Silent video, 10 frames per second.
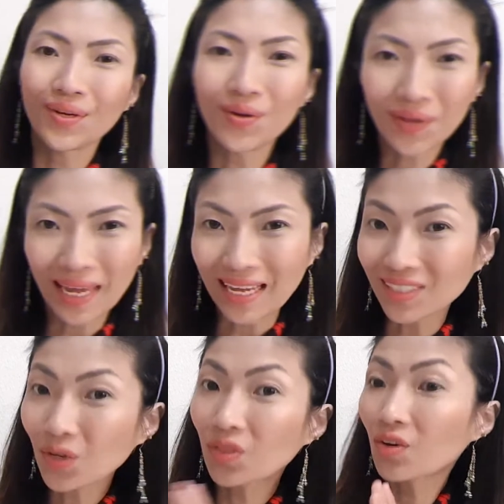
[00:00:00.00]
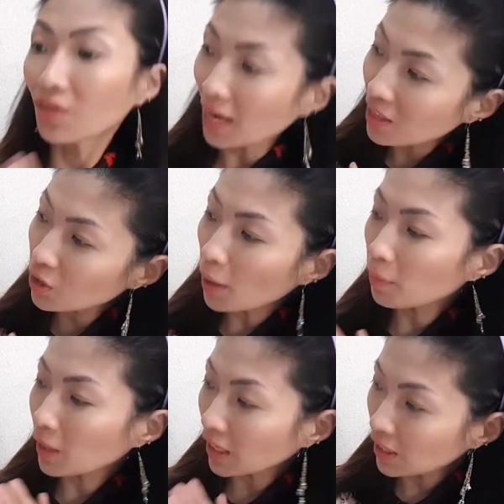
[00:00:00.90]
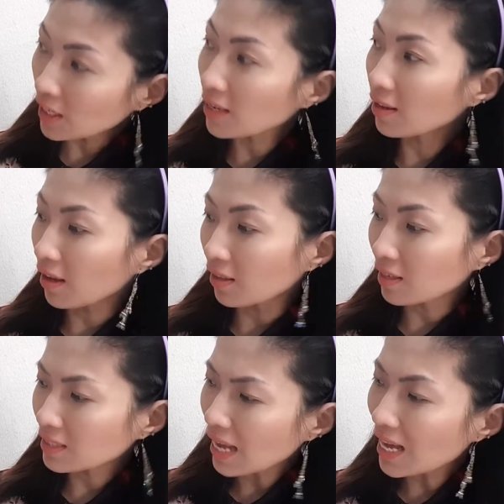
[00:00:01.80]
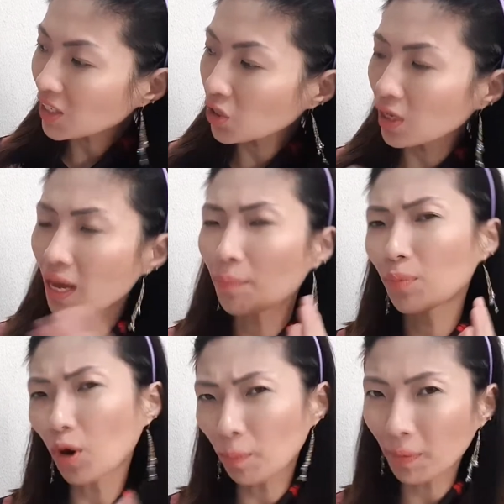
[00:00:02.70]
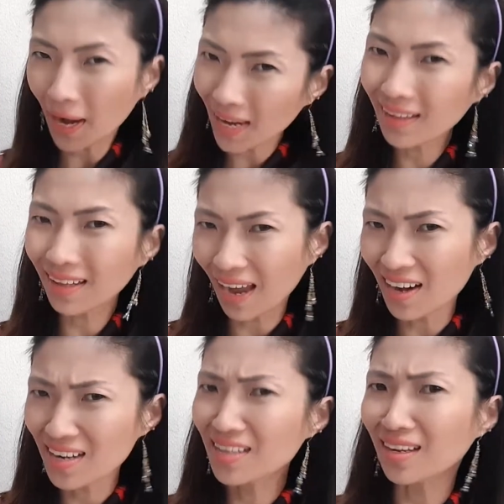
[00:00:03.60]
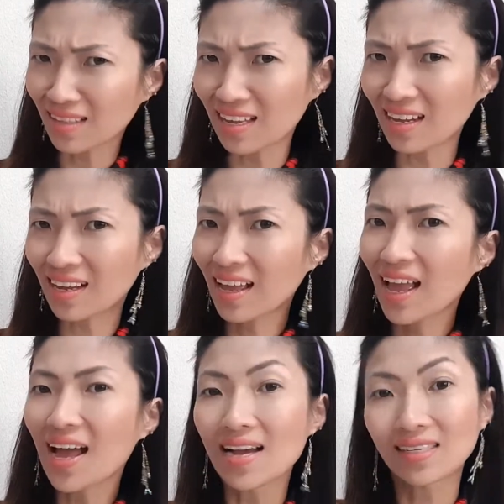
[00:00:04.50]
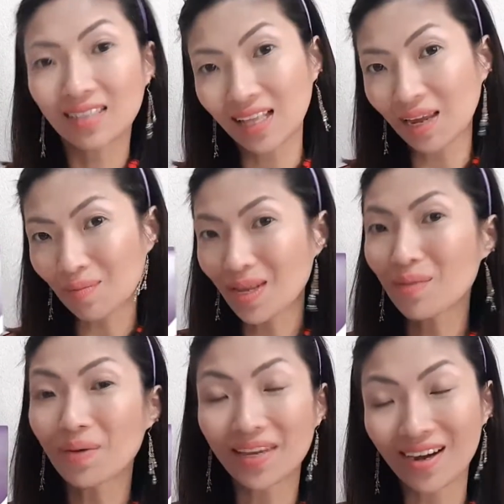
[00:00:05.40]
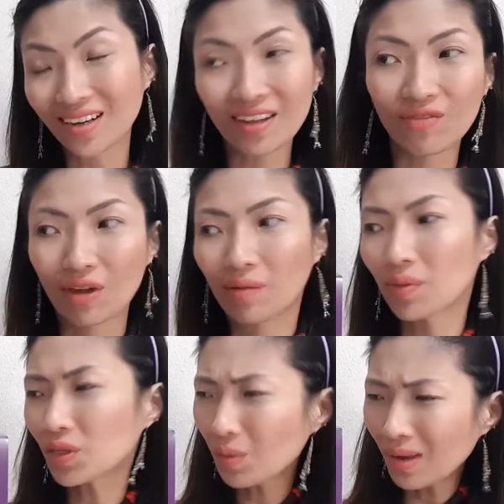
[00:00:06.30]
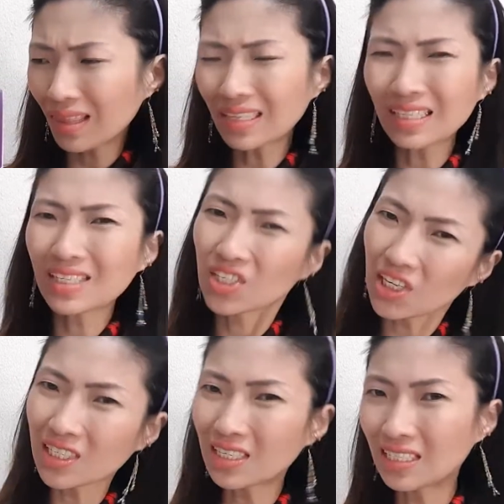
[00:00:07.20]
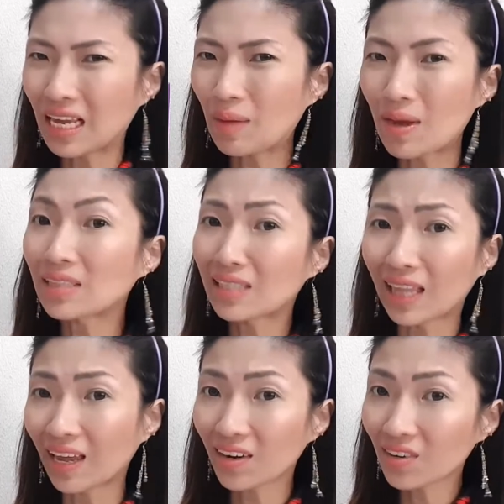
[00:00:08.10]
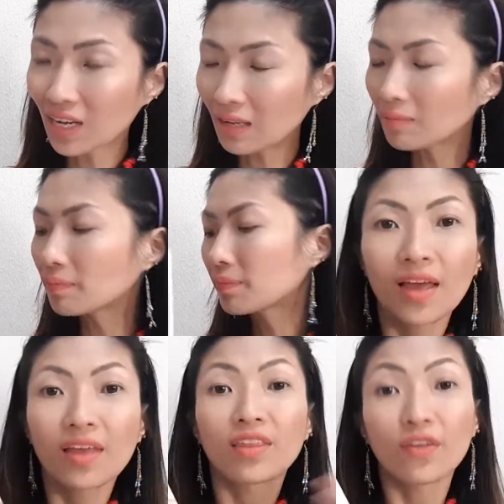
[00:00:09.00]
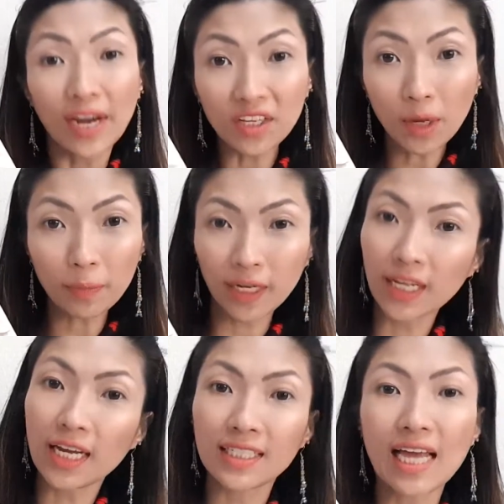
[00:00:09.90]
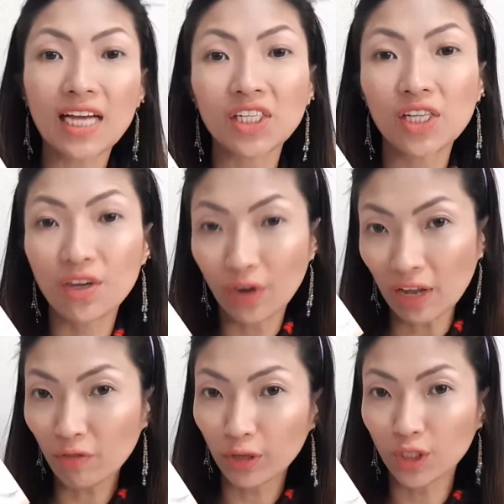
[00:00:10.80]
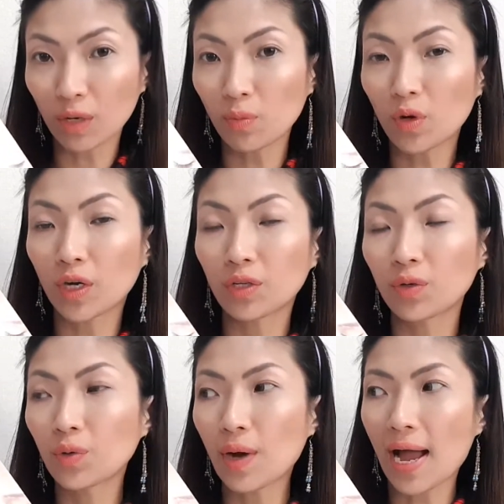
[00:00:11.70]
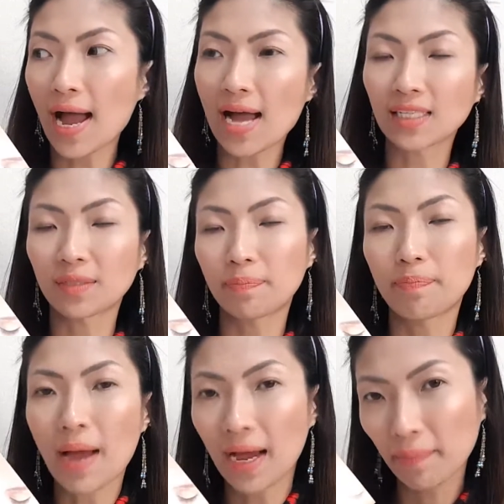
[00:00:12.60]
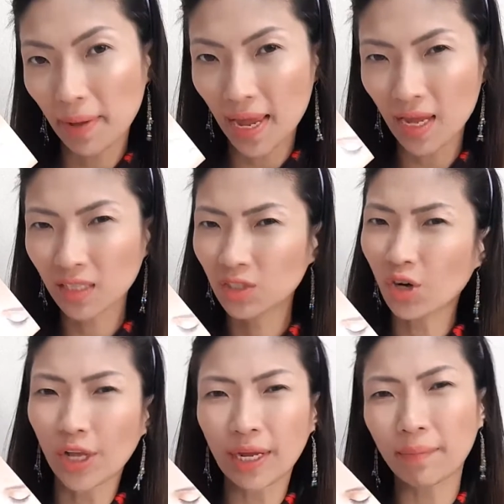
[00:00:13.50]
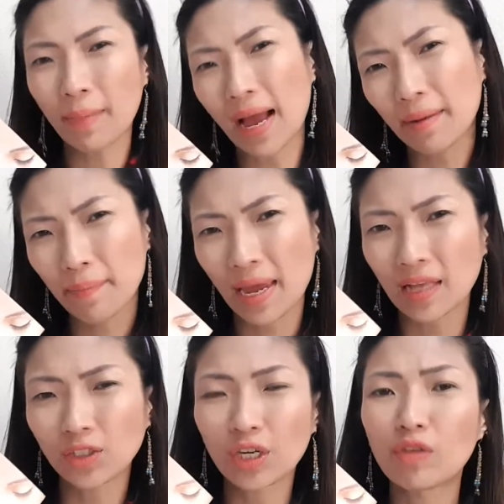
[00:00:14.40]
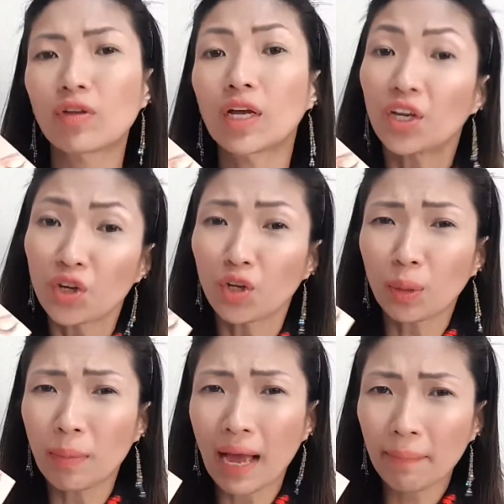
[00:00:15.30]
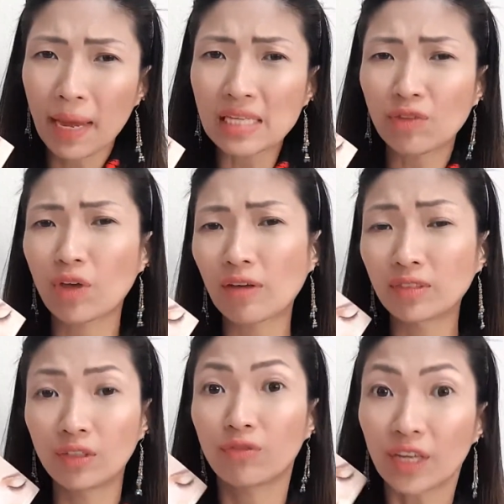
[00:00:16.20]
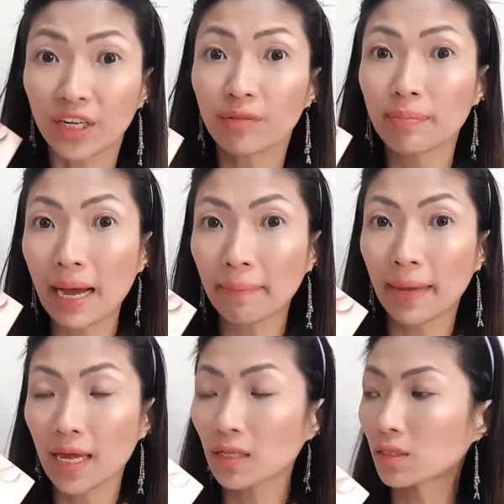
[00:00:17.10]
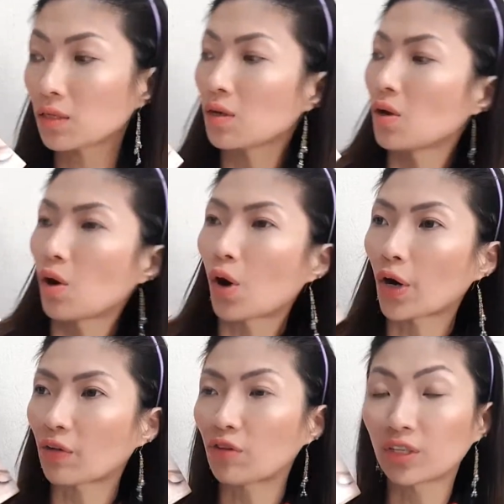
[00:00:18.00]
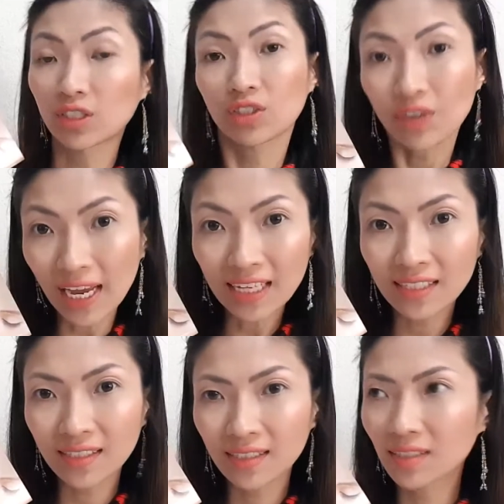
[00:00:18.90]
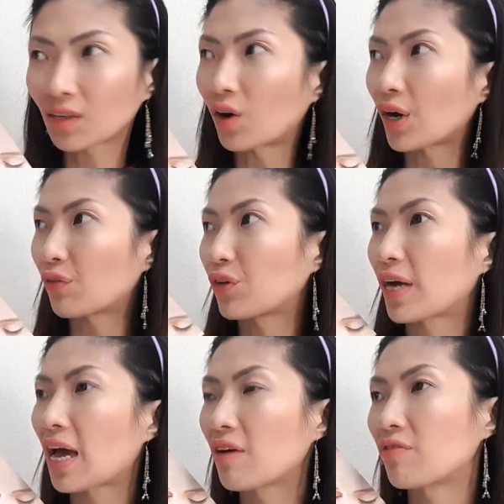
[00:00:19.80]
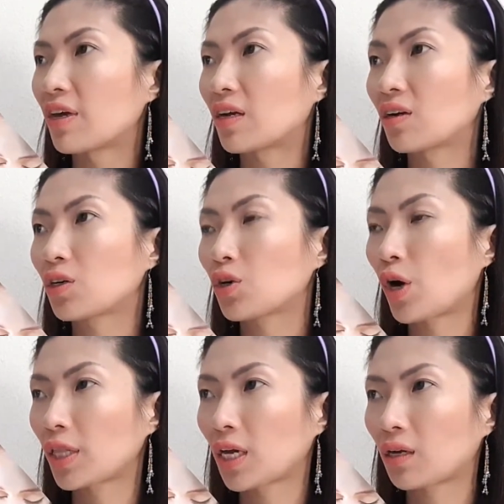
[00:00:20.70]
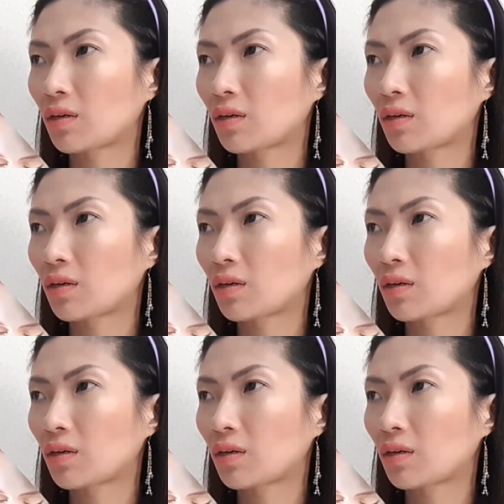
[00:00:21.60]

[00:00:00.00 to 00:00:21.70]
Okay, so the Raindrop Technique kit is actually a proprietary technique as claimed by Young Living. But to me, this is just the same as layering. The Raindrop technique is actually great for someone who has back pains, chronic back pains, or even acute back pains if you have severe back pains, or if you're stressed, or if you're having chronic,